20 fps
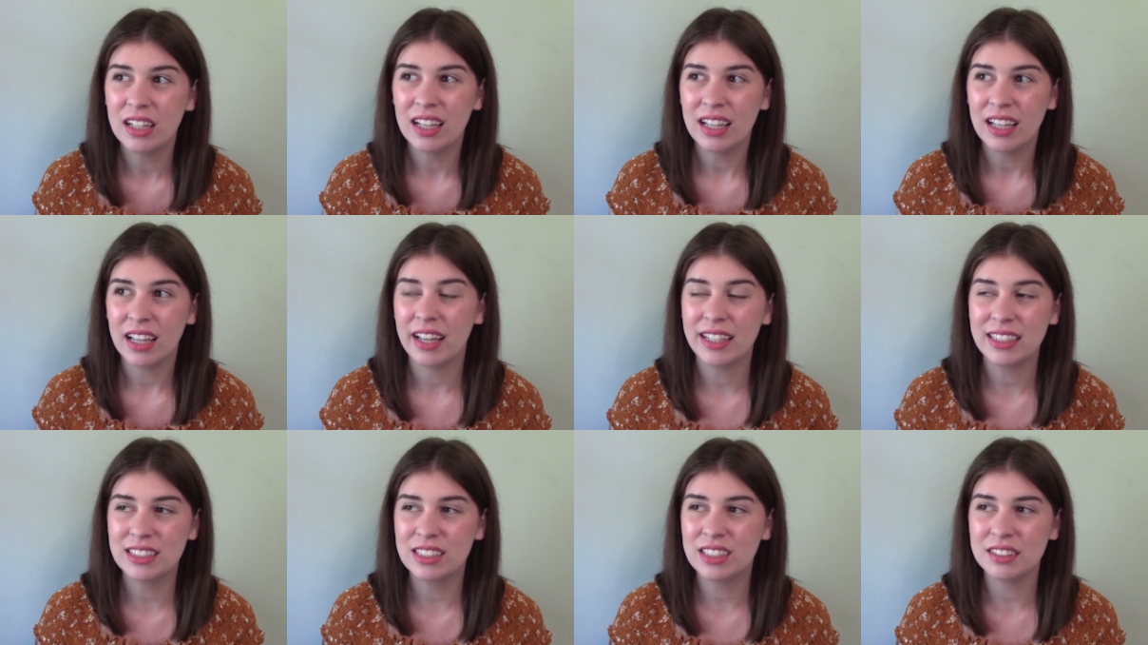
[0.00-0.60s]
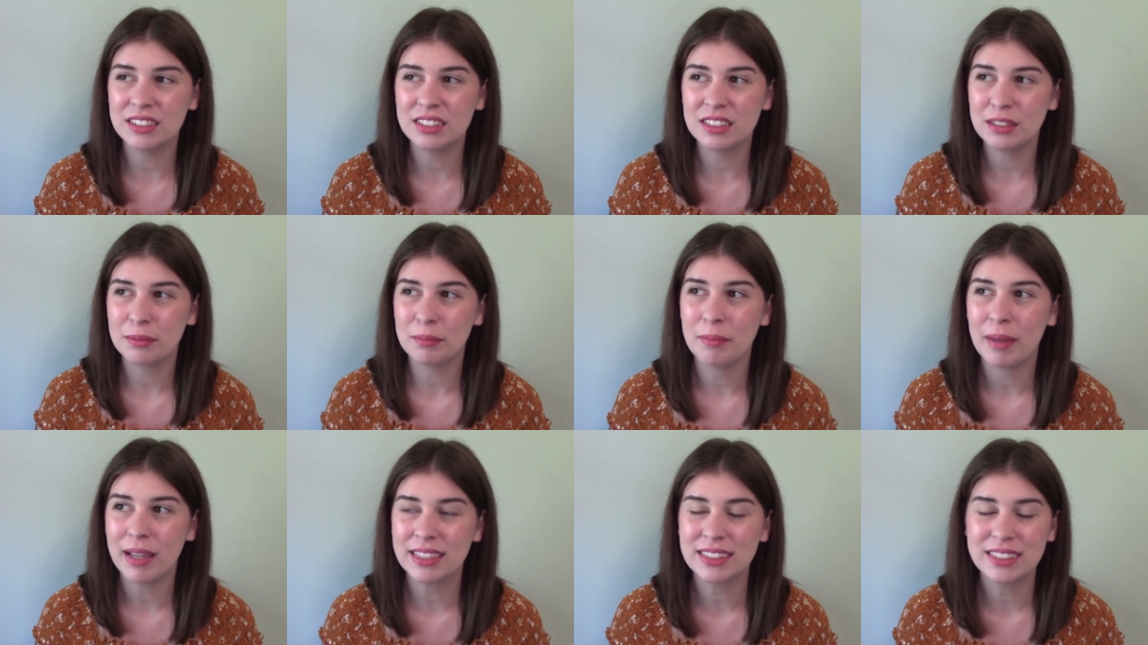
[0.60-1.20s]
it
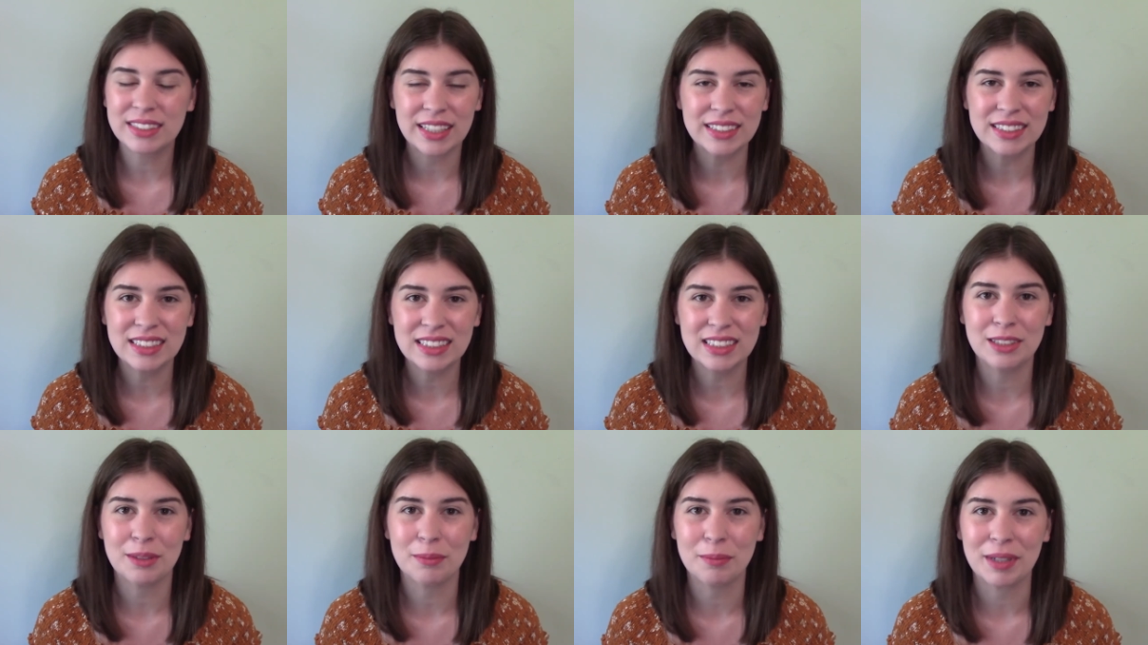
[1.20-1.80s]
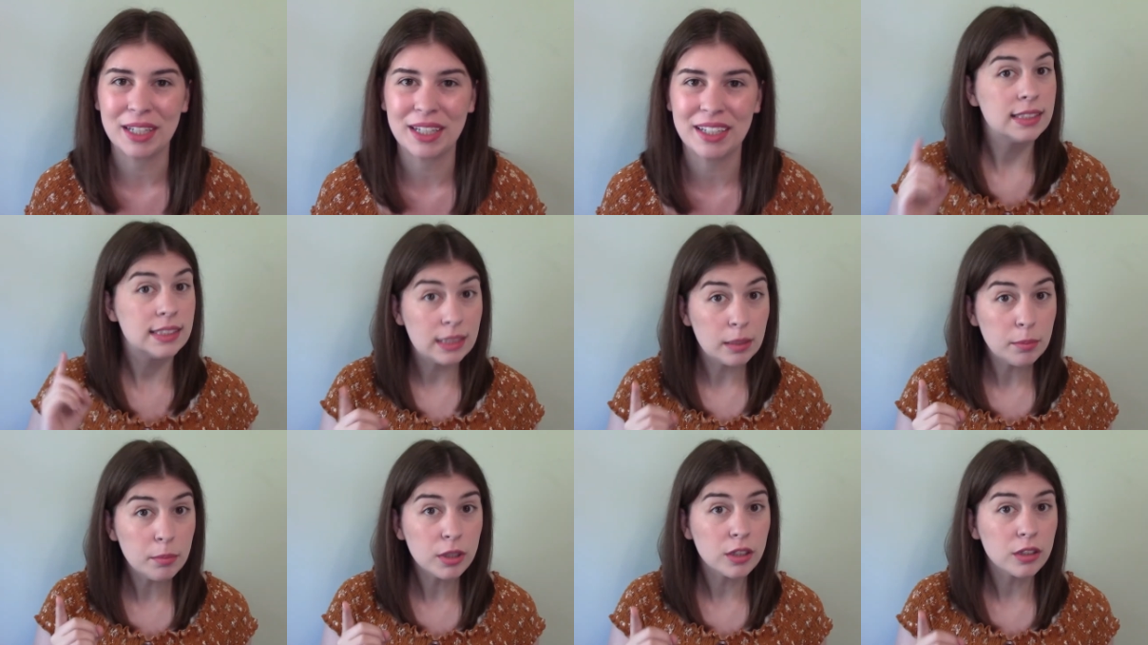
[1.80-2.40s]
doesn't make sense to me.
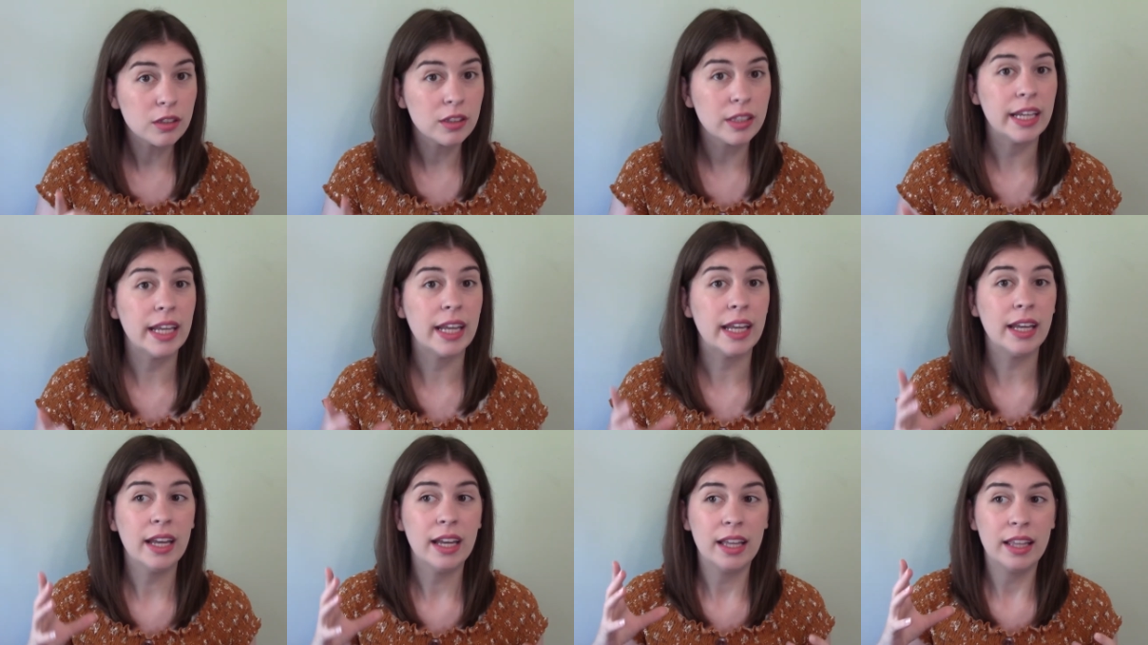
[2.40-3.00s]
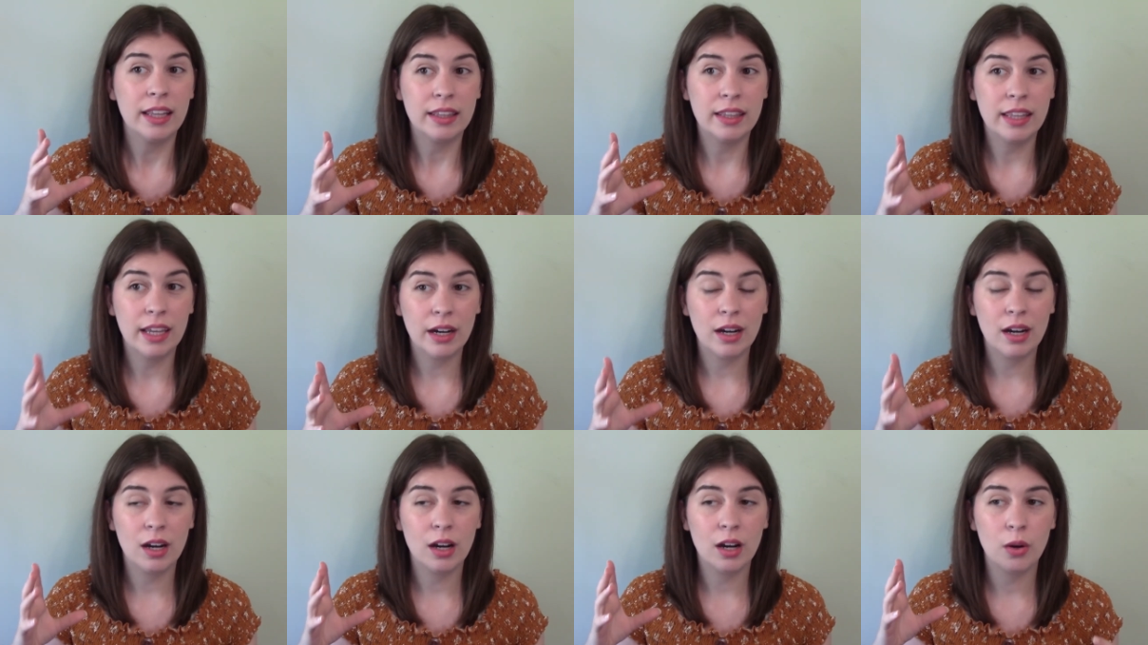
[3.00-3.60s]
Similarly,
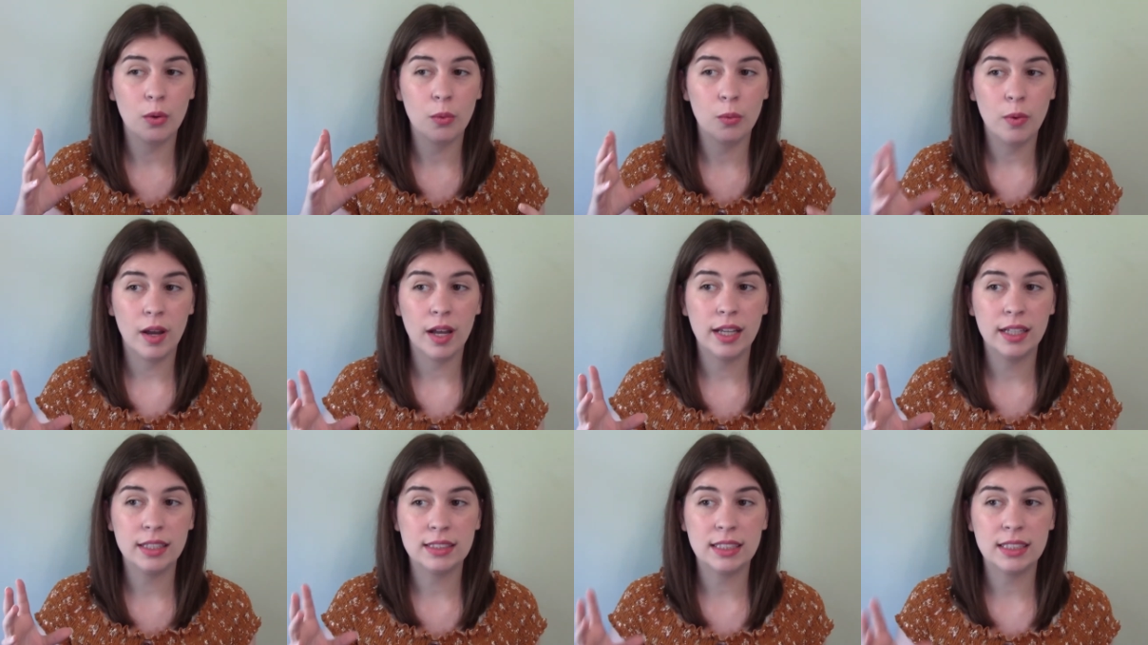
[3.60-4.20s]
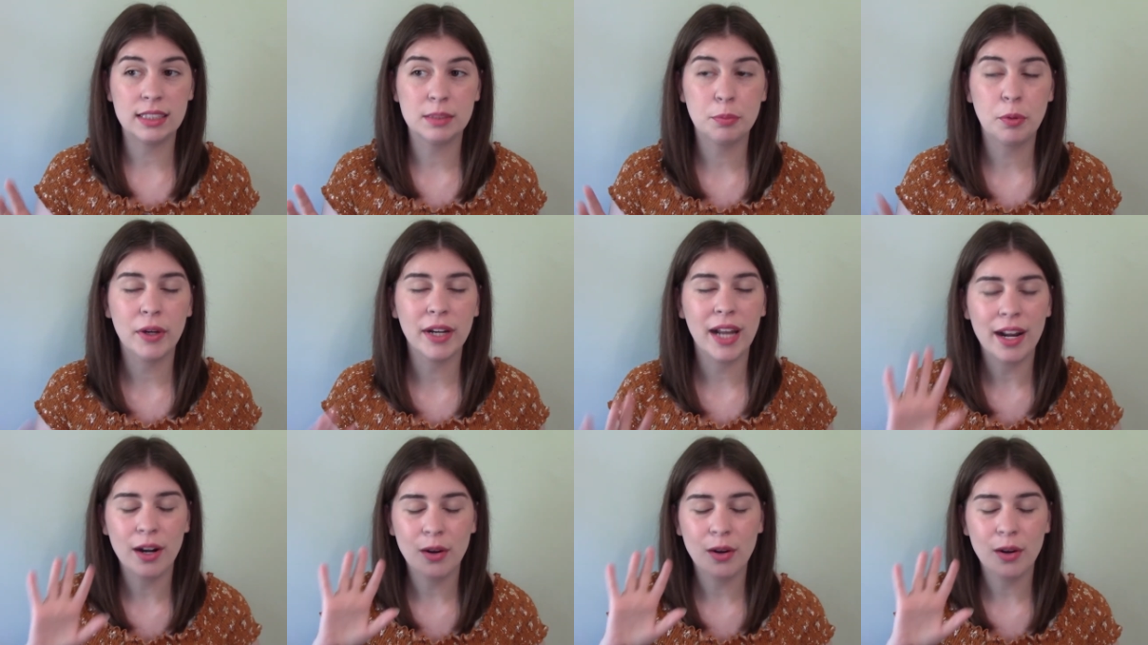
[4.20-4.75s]
there was this point, I don't